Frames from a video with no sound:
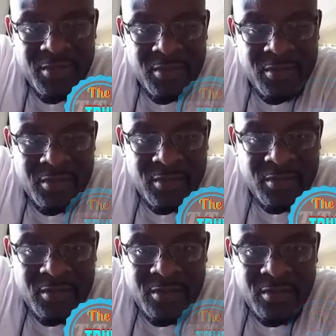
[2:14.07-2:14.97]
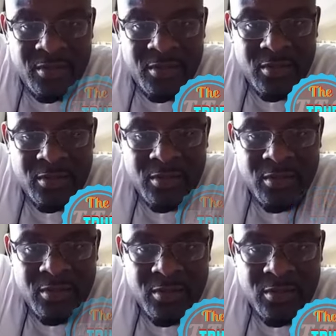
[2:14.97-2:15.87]

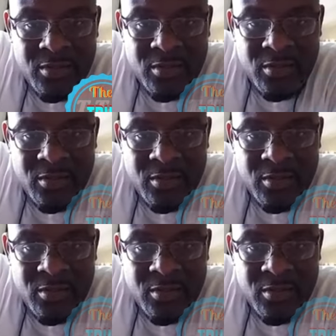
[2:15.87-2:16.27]
(silence)